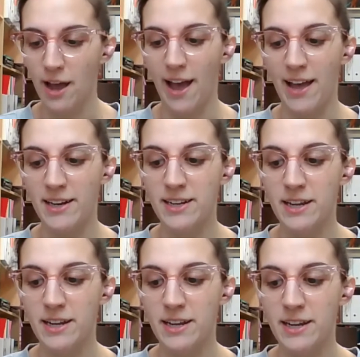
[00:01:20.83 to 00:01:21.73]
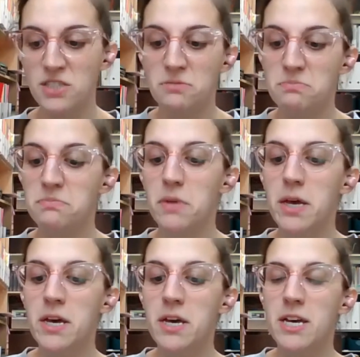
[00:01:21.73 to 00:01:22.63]
And it was
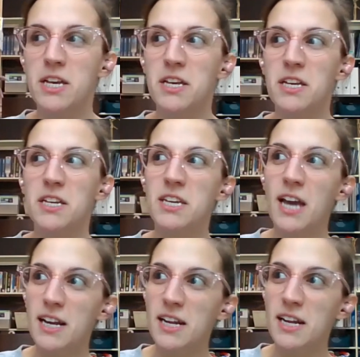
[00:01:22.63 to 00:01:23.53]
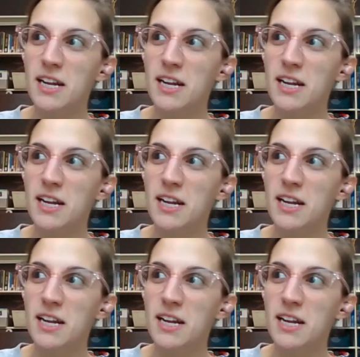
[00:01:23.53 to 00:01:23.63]
getting